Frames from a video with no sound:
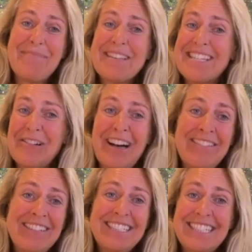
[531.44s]
So
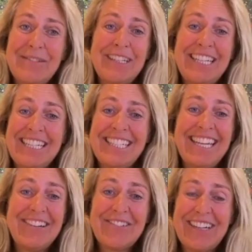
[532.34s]
obviously we need to
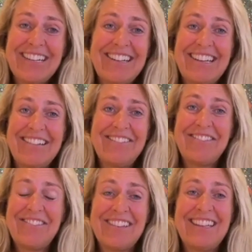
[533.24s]
get rid of
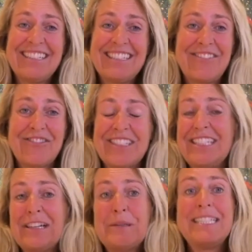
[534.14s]
this,
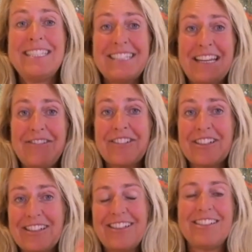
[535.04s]

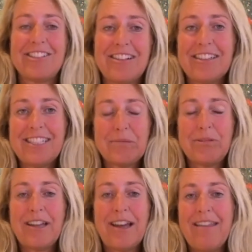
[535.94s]
safer drug
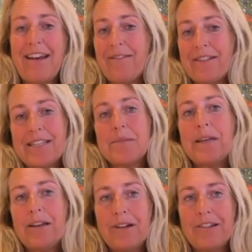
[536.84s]
supply. That was the
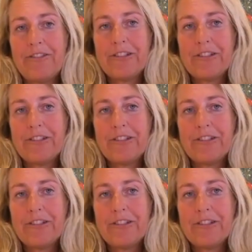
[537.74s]
big one for